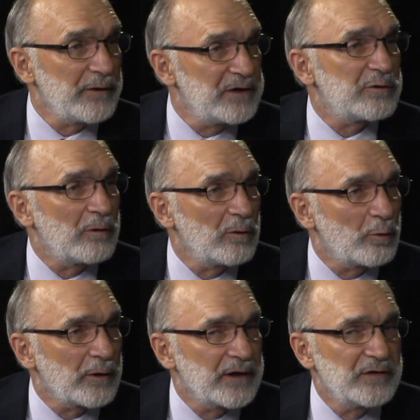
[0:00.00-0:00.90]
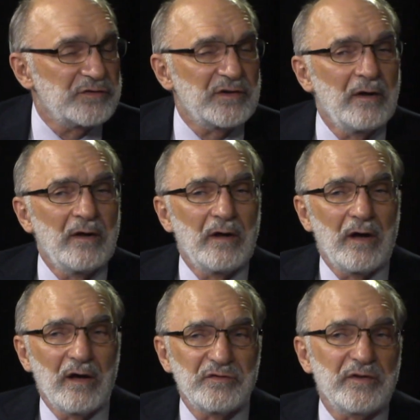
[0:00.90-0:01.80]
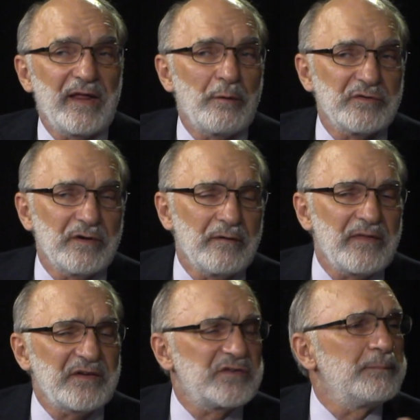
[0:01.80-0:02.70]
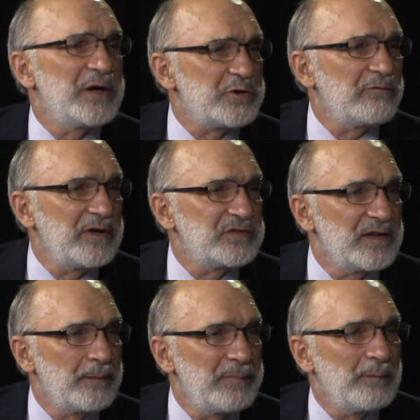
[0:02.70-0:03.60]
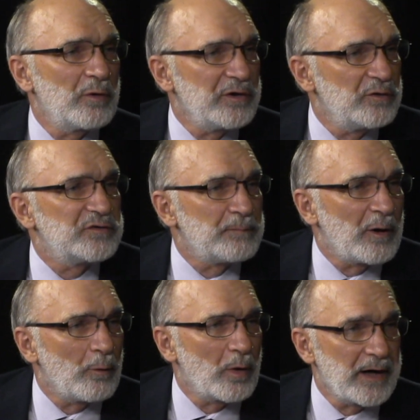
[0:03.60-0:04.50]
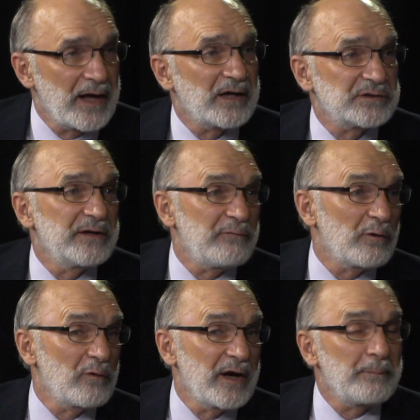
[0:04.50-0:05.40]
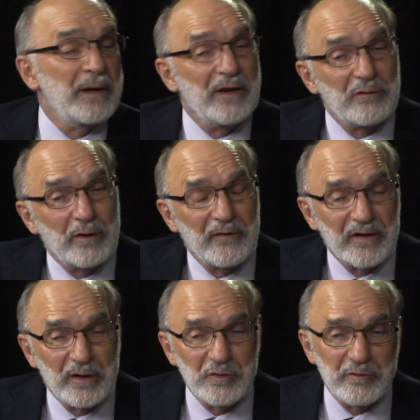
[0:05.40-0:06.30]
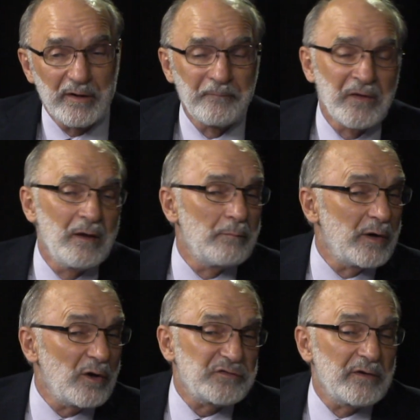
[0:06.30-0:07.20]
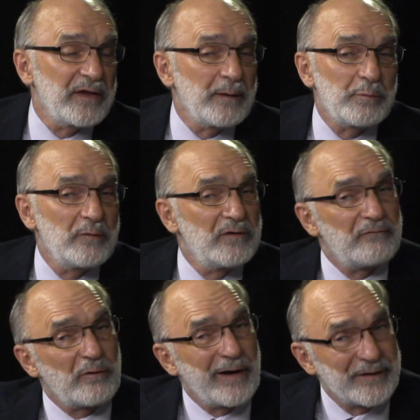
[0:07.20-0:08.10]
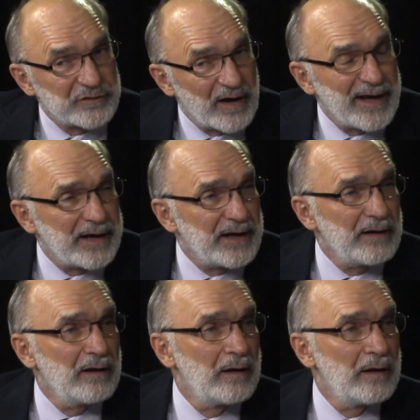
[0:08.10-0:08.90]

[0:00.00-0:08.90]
internal organs. So that's a major reason that people use marijuana actually for chronic pain throughout the country. But also they approved it for anxiety,